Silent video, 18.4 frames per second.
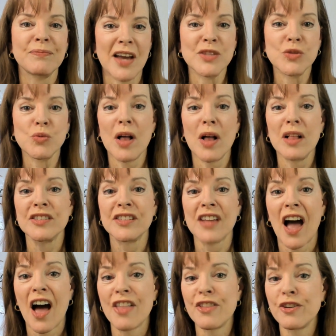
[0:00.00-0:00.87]
as well
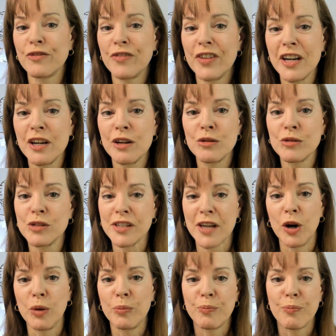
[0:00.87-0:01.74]
as other videos to
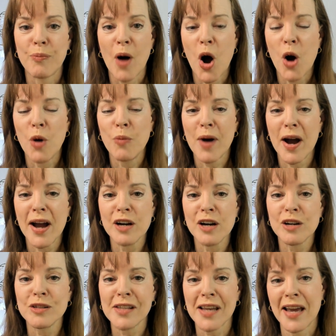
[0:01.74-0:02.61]
help home
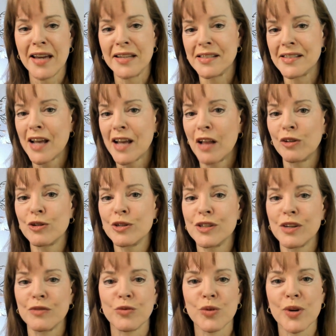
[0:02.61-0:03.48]
buyers and
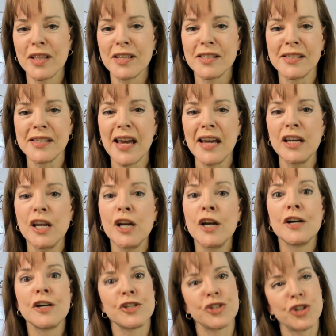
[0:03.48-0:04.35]
sellers of real estate,
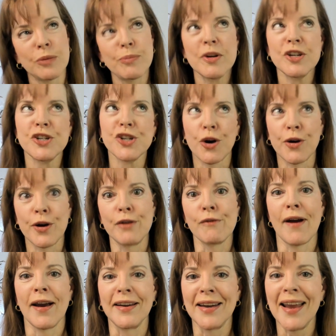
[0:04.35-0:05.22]
should be showing
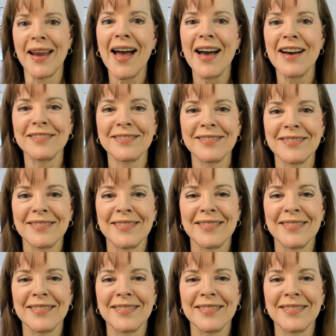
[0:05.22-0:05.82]
right now.